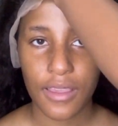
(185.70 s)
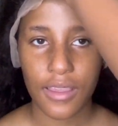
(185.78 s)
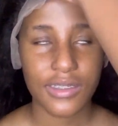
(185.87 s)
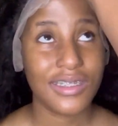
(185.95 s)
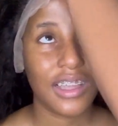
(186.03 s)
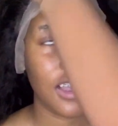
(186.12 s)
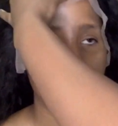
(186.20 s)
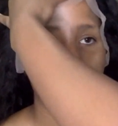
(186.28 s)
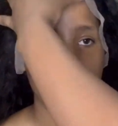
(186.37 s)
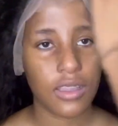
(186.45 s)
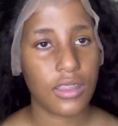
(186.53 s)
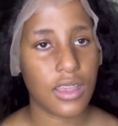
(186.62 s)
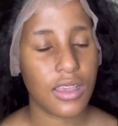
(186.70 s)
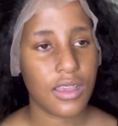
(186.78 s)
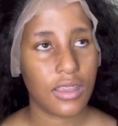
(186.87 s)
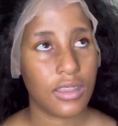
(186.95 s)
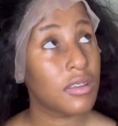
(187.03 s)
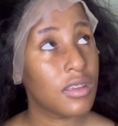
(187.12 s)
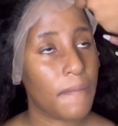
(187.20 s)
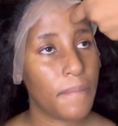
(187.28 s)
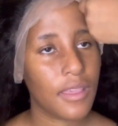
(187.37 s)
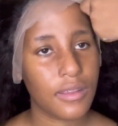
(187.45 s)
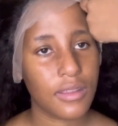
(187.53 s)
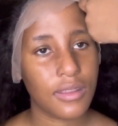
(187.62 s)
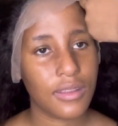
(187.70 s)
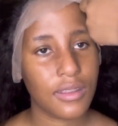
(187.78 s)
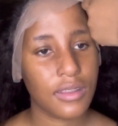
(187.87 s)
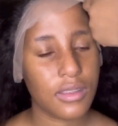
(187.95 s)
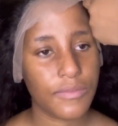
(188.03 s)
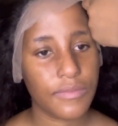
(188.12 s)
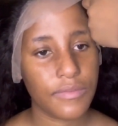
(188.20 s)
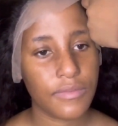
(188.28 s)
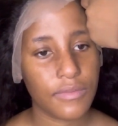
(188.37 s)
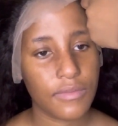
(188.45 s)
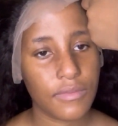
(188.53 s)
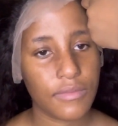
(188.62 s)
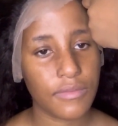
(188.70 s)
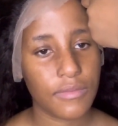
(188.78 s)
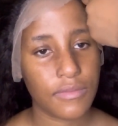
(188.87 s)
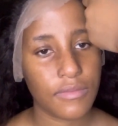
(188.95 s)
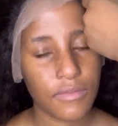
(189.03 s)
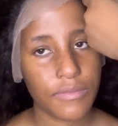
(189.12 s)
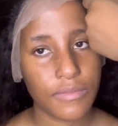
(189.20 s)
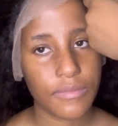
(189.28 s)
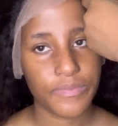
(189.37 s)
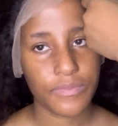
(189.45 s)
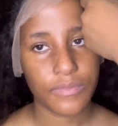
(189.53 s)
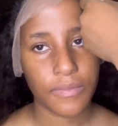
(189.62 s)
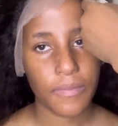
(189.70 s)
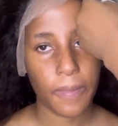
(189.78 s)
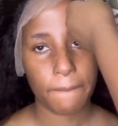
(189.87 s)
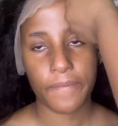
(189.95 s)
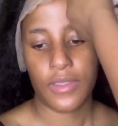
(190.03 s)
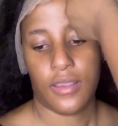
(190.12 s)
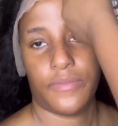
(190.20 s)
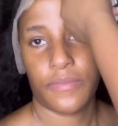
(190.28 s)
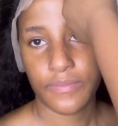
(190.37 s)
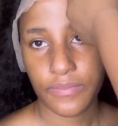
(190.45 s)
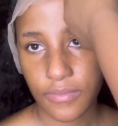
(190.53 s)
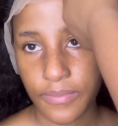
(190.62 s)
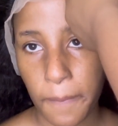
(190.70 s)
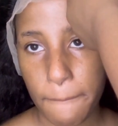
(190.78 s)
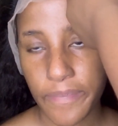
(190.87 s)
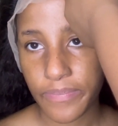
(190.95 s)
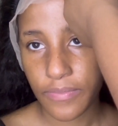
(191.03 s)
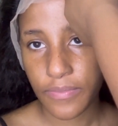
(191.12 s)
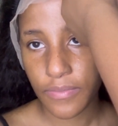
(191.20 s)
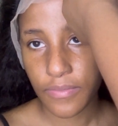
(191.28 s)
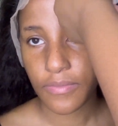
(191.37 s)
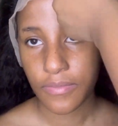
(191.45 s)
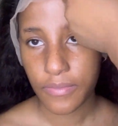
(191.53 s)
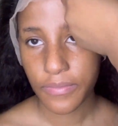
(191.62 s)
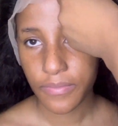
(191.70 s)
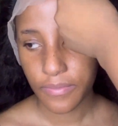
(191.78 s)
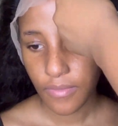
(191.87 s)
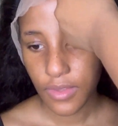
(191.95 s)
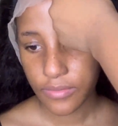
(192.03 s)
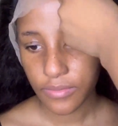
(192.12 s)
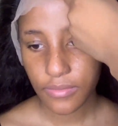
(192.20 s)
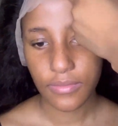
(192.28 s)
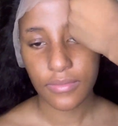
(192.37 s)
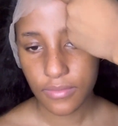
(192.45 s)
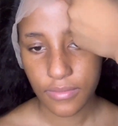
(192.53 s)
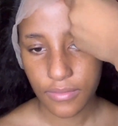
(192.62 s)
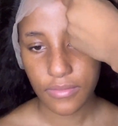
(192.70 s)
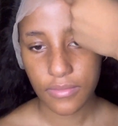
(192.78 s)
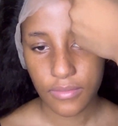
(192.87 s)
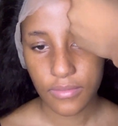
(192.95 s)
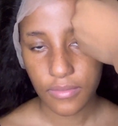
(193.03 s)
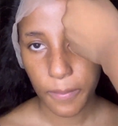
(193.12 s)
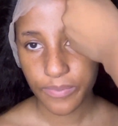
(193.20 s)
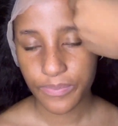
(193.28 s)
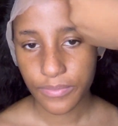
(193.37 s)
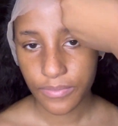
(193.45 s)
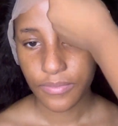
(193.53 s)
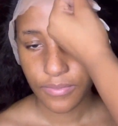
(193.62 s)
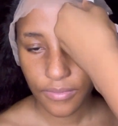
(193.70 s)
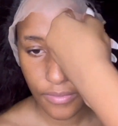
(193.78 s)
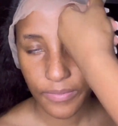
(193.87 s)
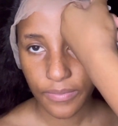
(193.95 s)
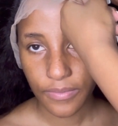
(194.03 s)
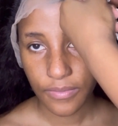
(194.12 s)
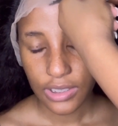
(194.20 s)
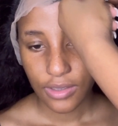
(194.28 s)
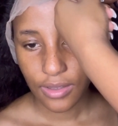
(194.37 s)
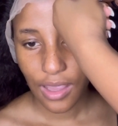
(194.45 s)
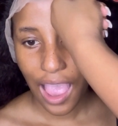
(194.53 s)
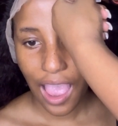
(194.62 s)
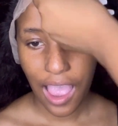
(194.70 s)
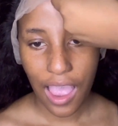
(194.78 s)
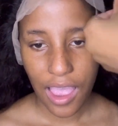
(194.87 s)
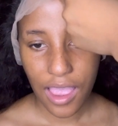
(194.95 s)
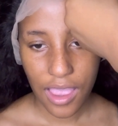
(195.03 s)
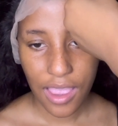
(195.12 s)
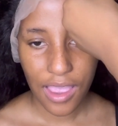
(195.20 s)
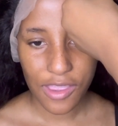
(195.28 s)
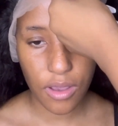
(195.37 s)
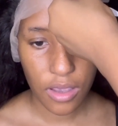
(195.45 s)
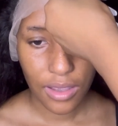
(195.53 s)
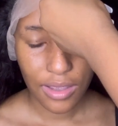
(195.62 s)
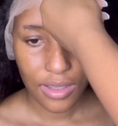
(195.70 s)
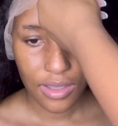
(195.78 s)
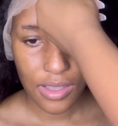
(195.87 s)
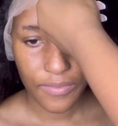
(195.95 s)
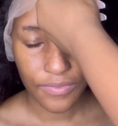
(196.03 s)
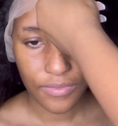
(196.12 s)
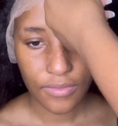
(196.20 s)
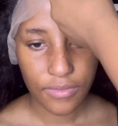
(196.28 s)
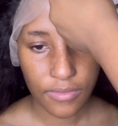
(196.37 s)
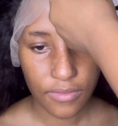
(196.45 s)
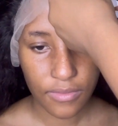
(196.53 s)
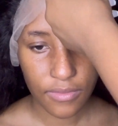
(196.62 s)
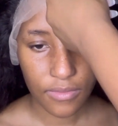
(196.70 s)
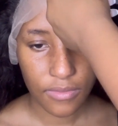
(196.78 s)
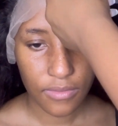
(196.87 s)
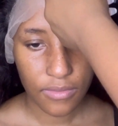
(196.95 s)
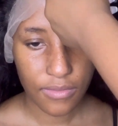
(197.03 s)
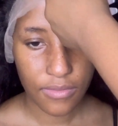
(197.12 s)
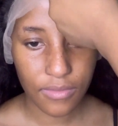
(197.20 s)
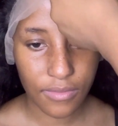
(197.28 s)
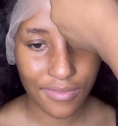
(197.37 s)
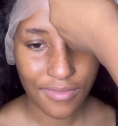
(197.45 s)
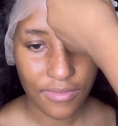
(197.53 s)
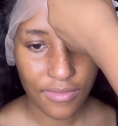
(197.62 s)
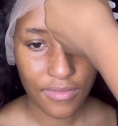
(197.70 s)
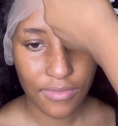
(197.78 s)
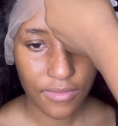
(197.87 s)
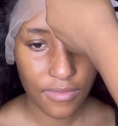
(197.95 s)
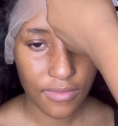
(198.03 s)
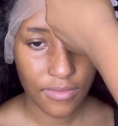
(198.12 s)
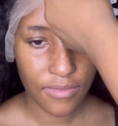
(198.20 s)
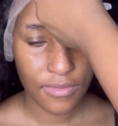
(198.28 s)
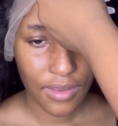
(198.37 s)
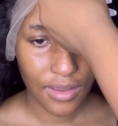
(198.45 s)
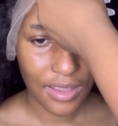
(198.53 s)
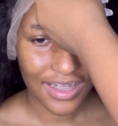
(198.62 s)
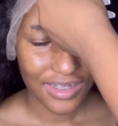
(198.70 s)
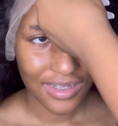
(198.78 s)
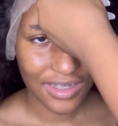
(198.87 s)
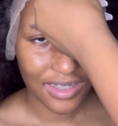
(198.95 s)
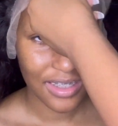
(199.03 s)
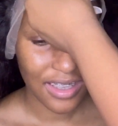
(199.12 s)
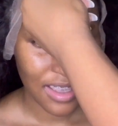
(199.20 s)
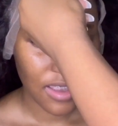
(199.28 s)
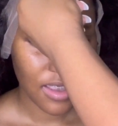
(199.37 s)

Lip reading: just pulling the hair back so it doesn't get in the way of her cutting the lace. As you guys see in these clips, she was cutting it in a zigzag motion so it gives it a natural